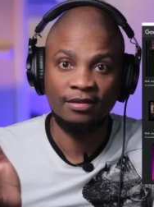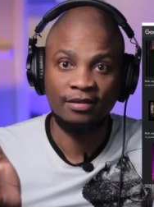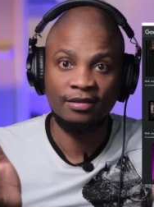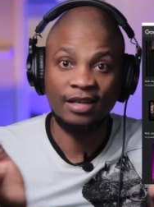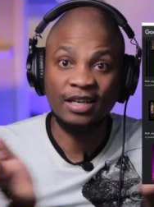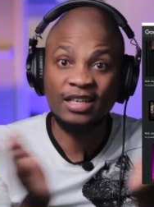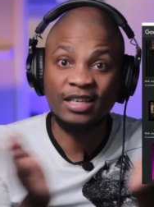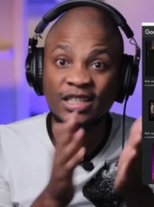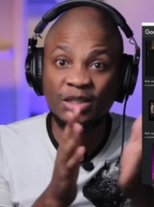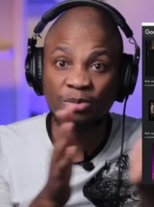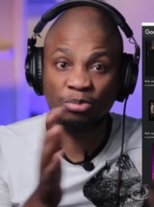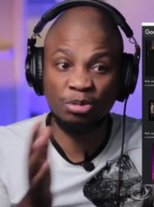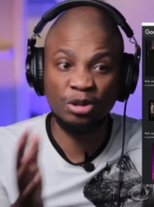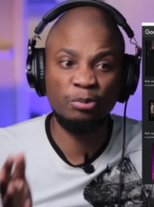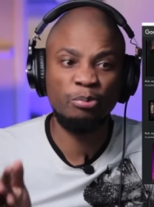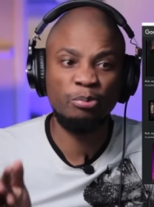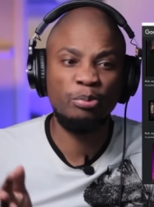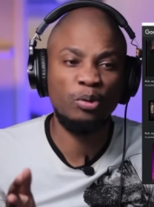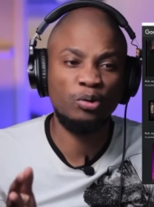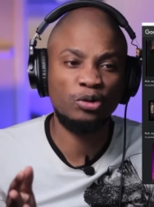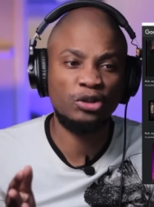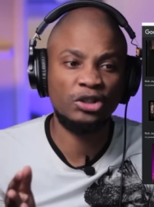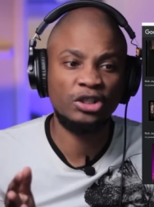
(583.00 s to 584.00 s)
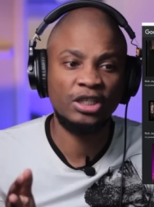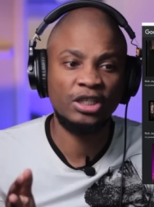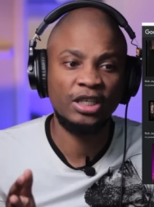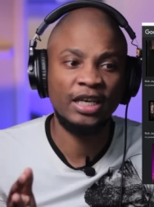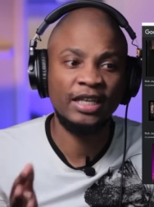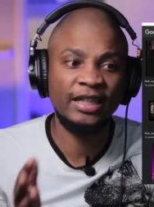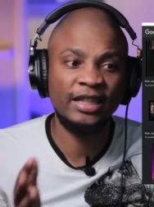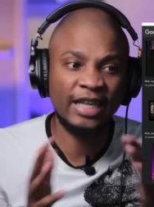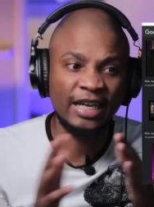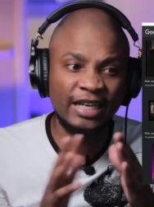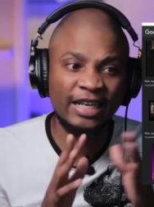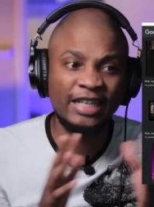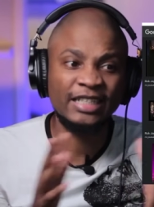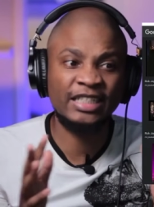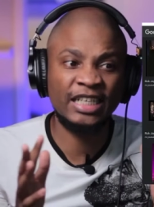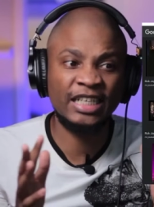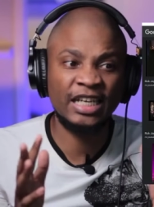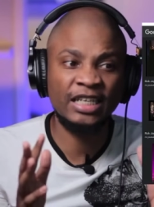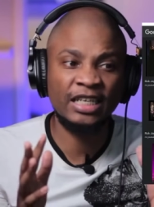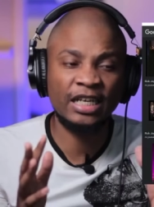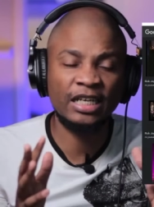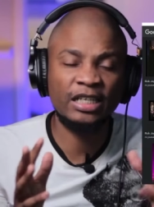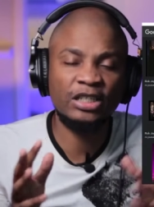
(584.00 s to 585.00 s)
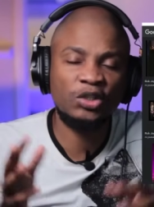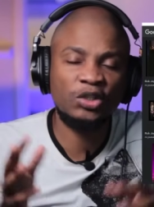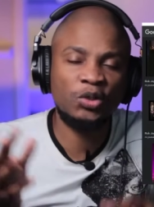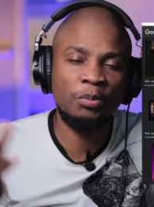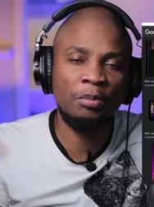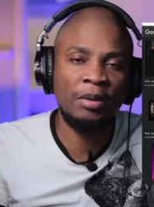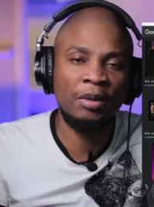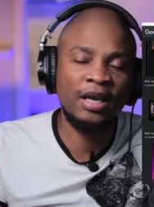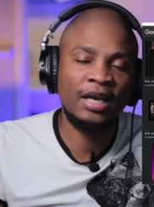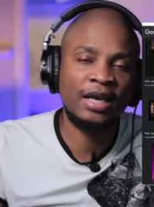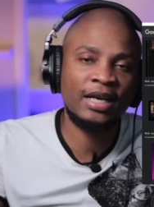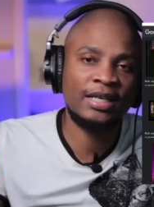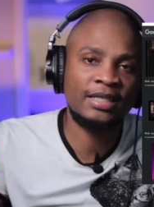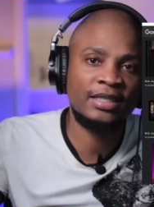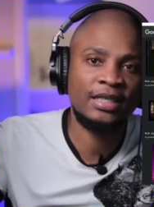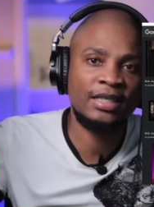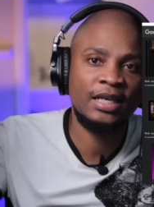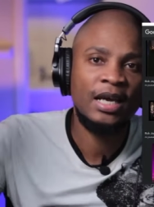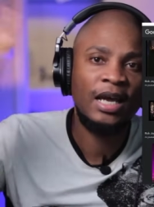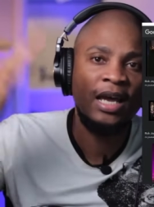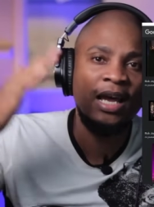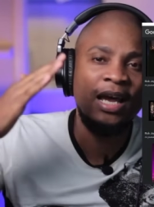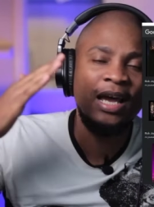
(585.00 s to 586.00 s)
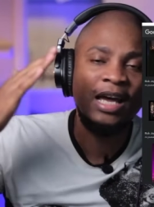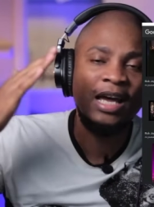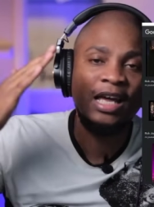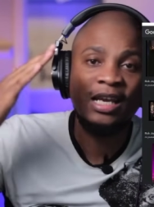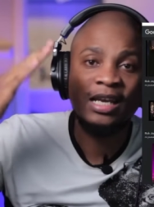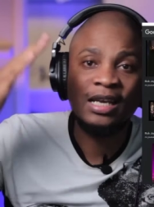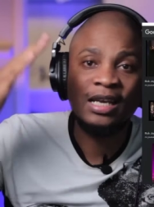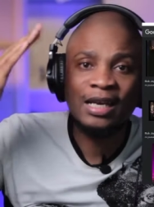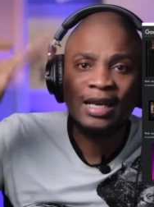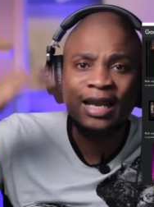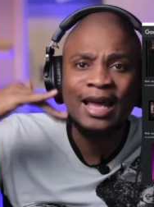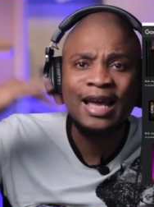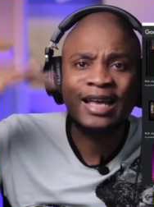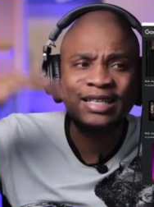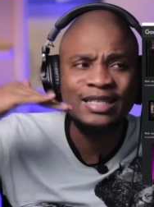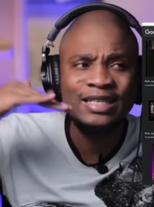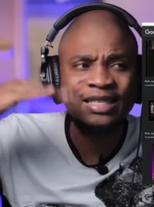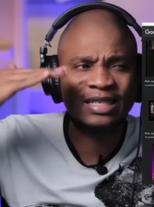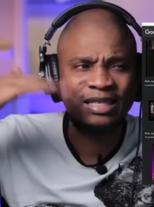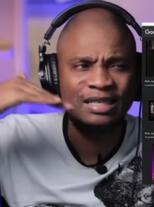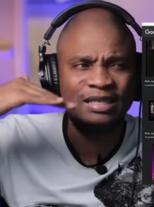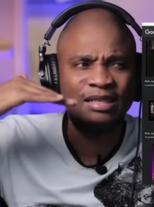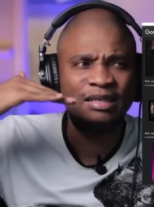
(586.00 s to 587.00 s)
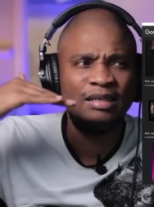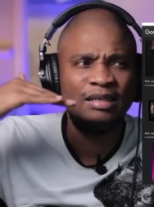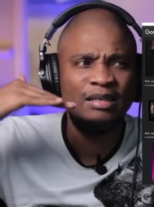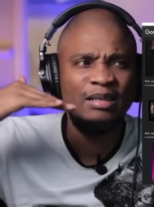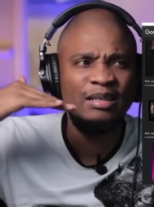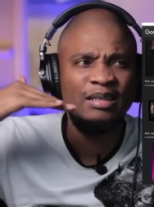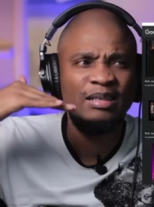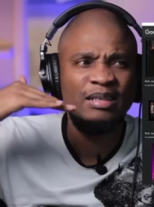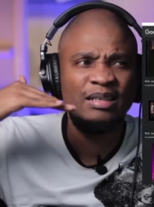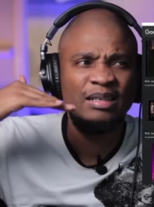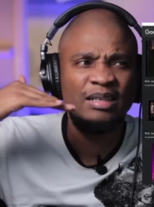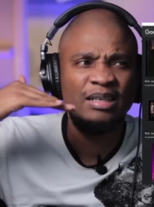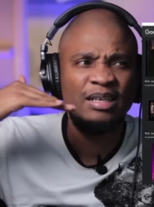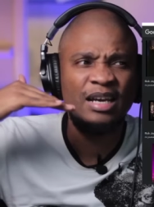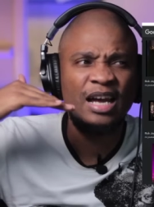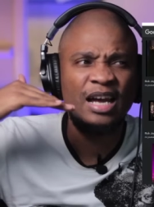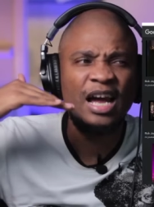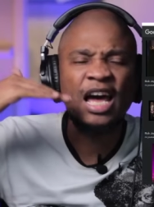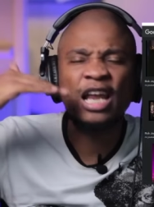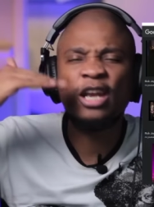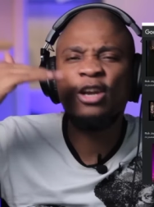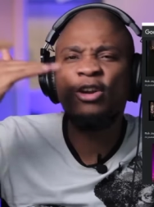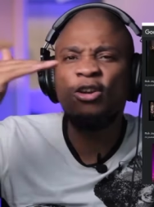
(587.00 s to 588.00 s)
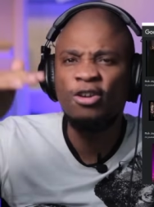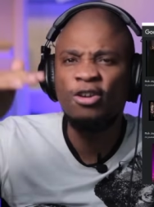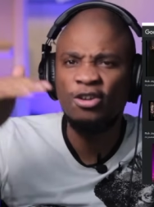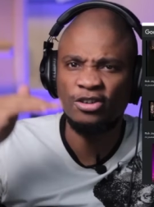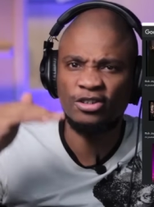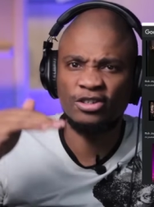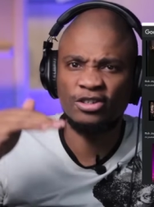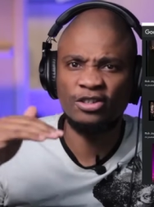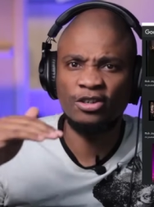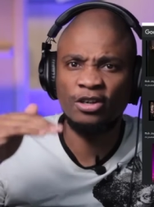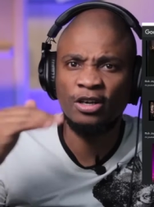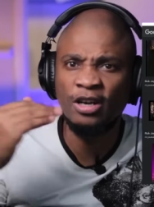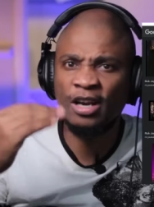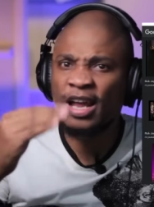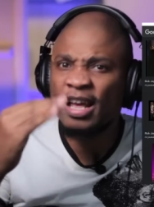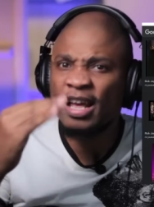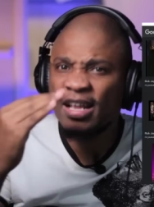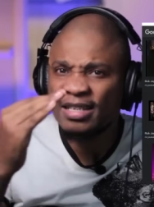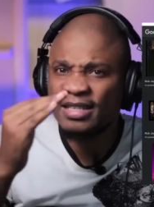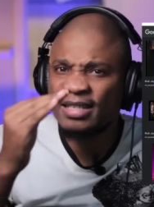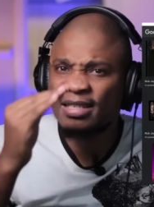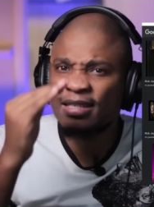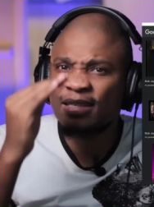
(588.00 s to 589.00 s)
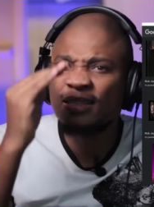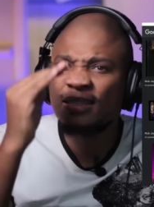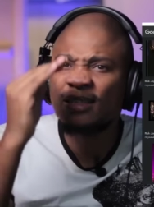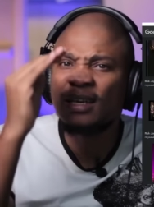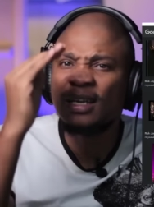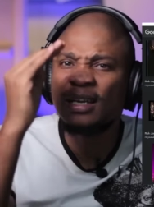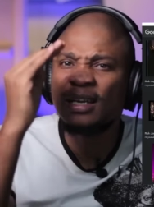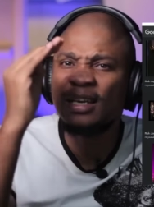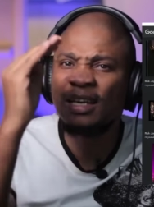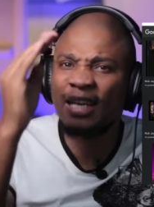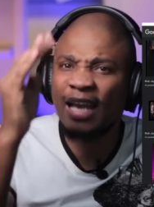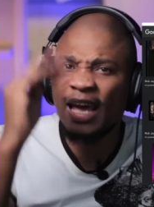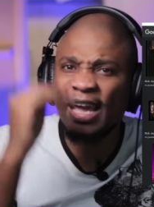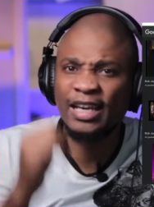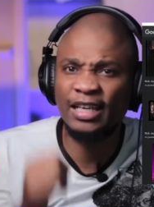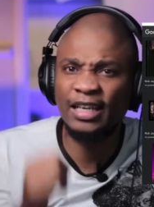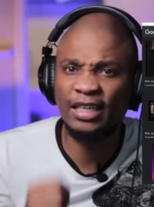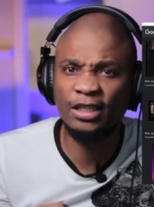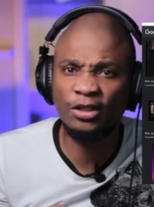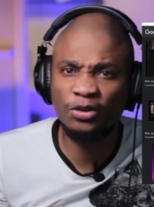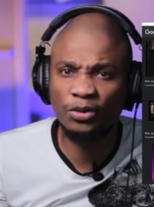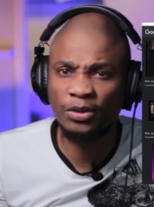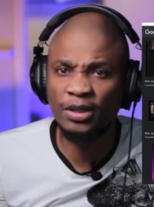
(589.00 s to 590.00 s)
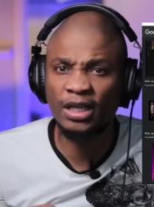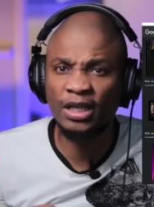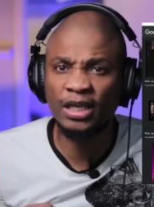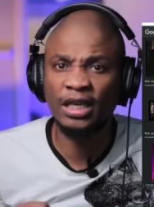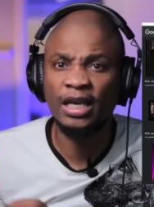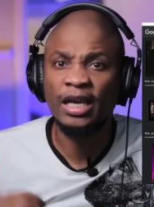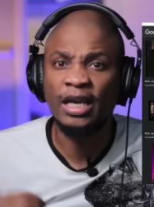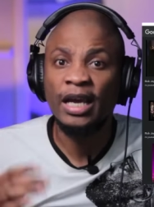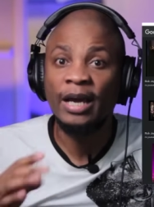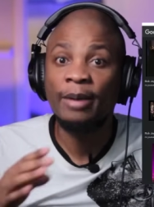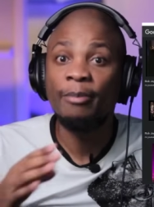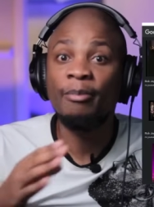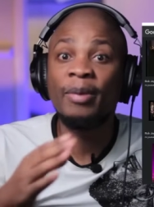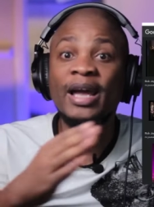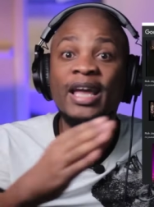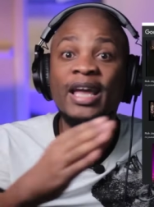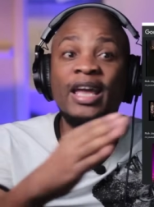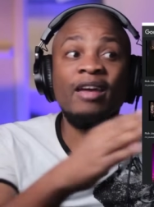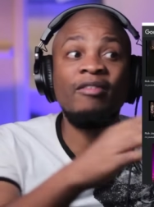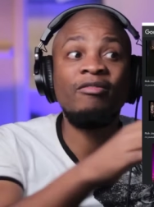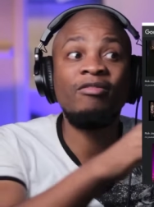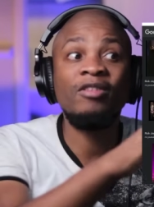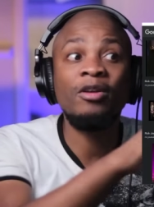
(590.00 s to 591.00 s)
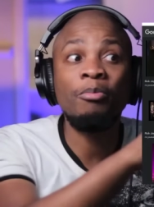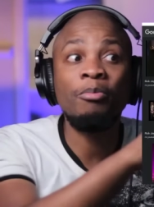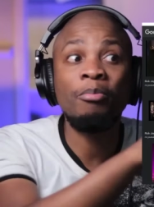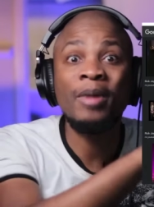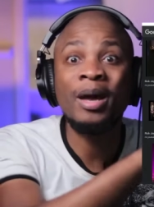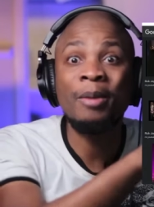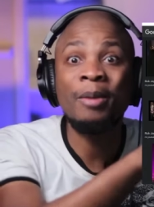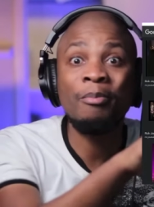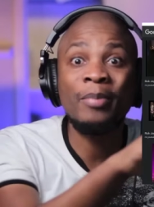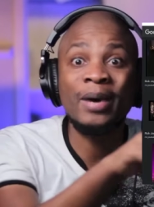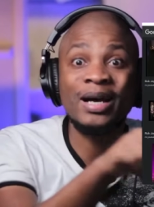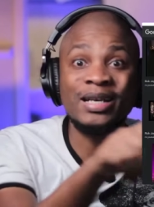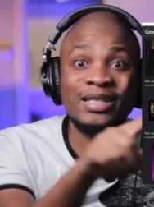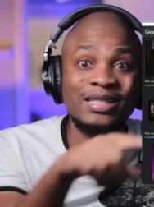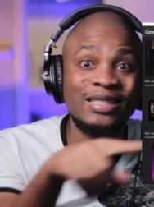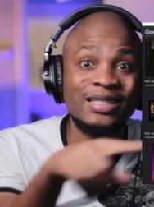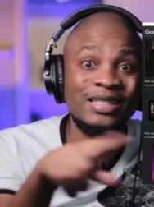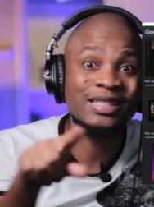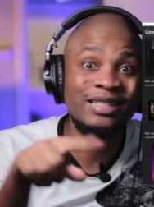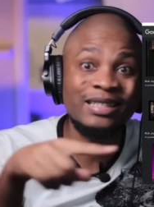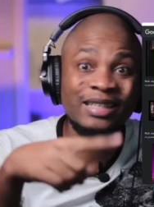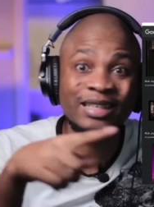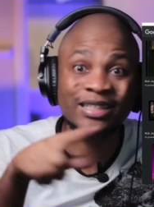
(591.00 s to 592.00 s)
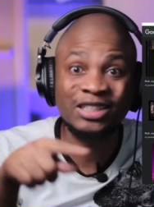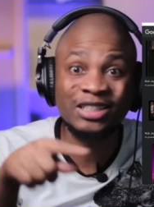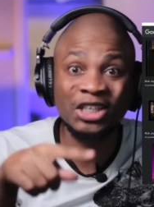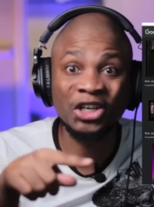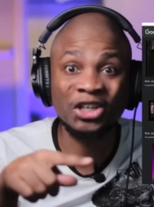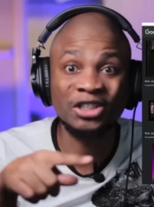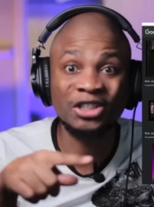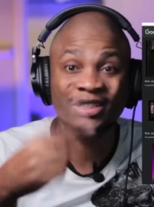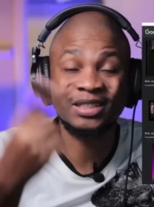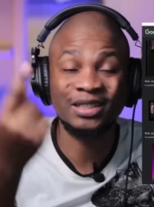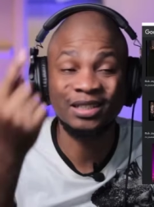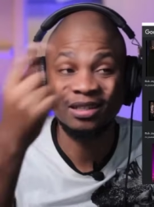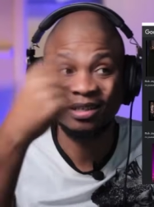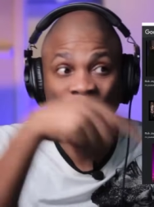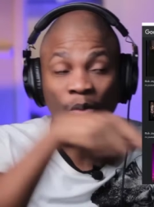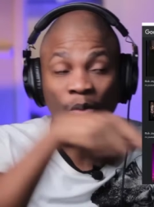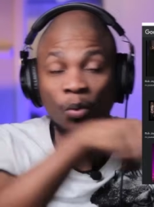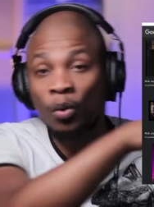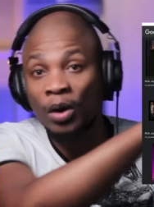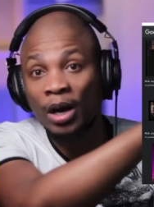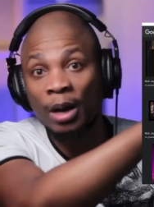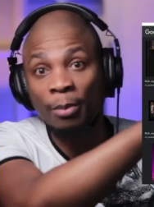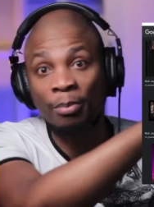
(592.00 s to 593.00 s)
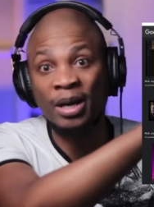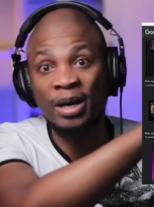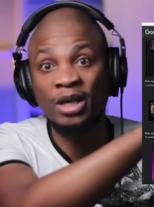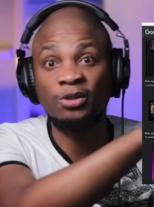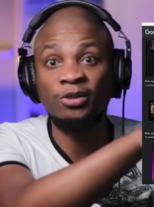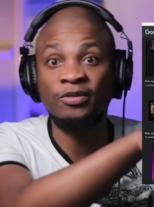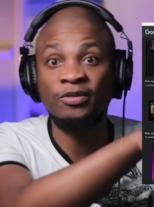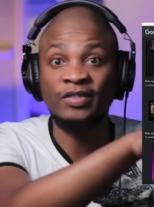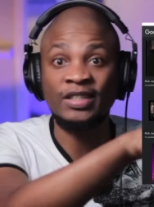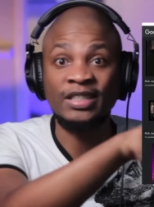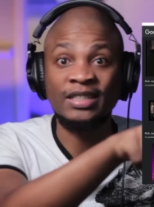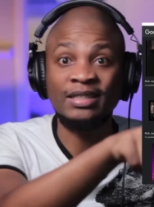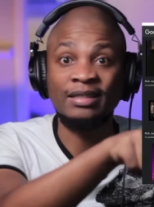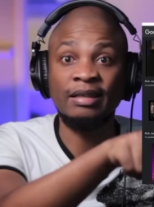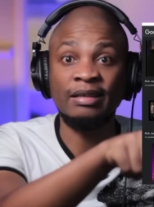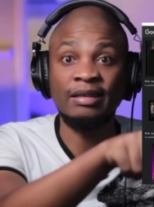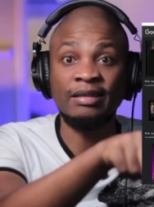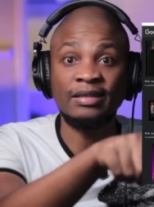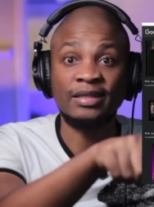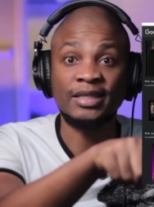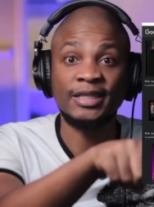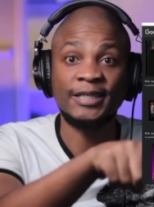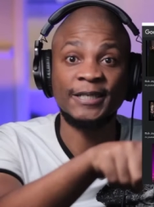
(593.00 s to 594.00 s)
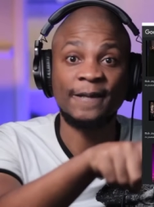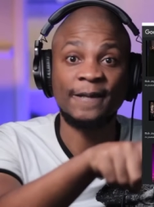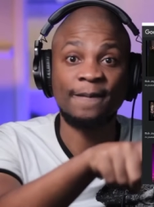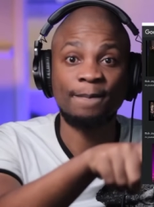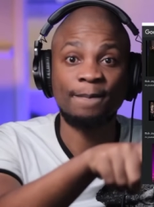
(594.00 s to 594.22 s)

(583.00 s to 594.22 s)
that is being pushed. And that agenda is to make us less alert, less likely to think by having members in the church who are part of these things,